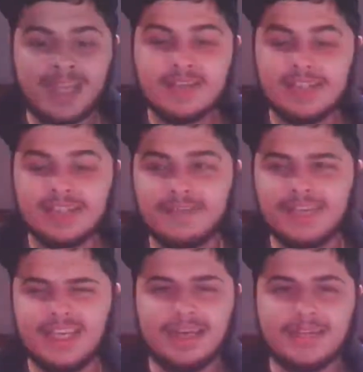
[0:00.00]
As
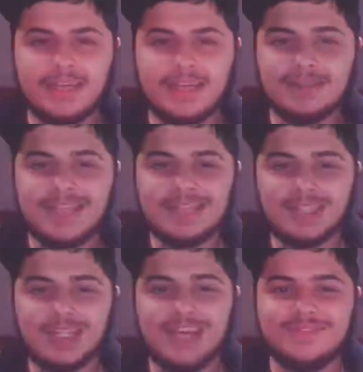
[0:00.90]
evident, that was
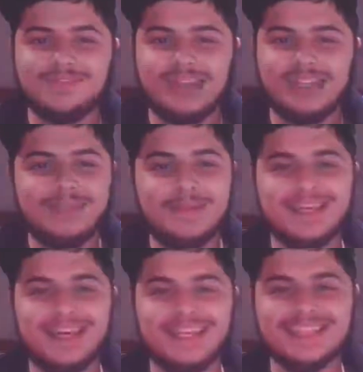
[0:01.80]
actually kind of funny, to
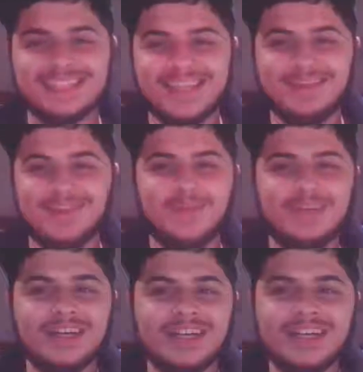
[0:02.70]
be honest. I don't
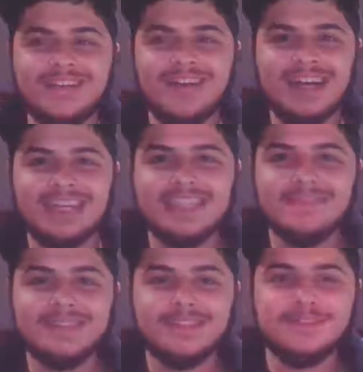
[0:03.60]
know why he
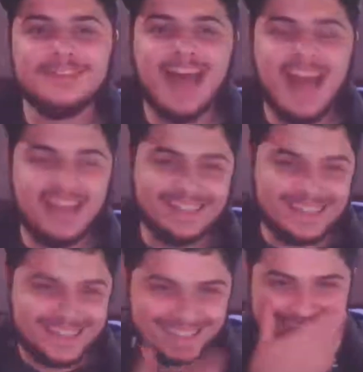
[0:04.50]
would do that.
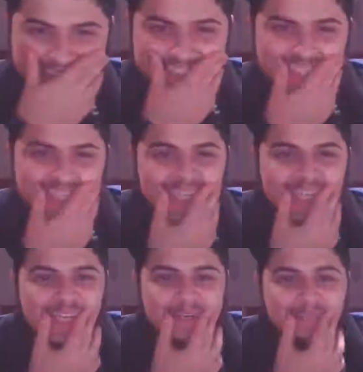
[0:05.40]

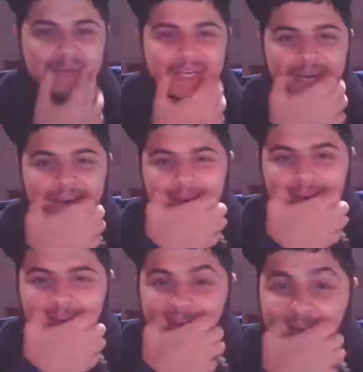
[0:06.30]
But it
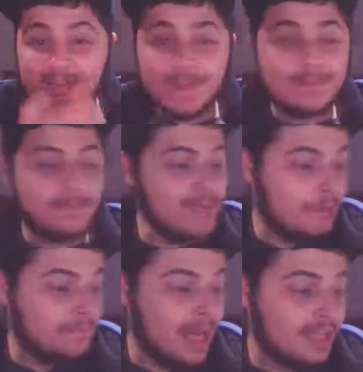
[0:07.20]
was
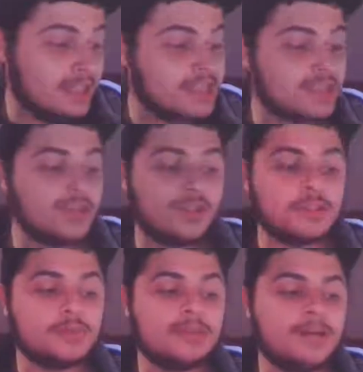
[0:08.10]
not bad. These two
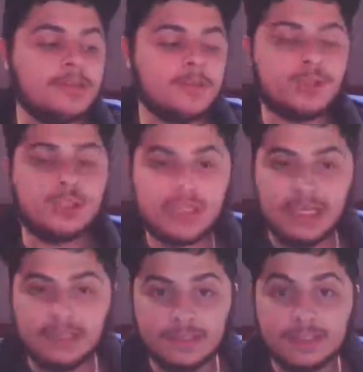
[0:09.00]
Christmas specials
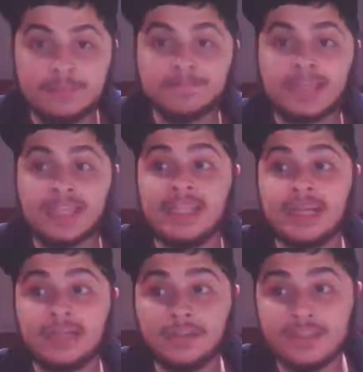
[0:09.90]
showed
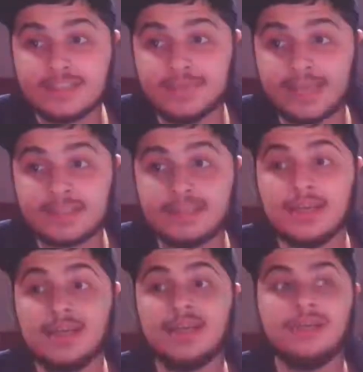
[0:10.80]
that Christmas
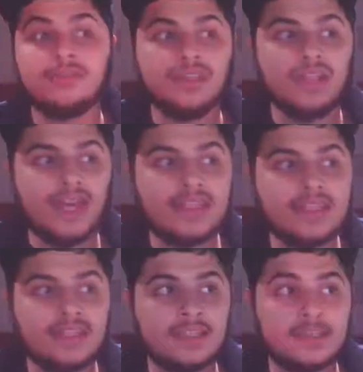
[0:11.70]
relies
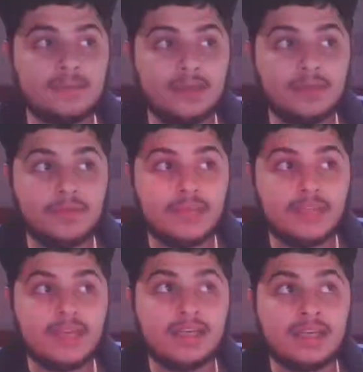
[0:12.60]
on the spirit
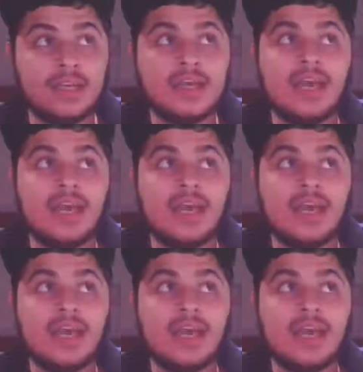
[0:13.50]
within,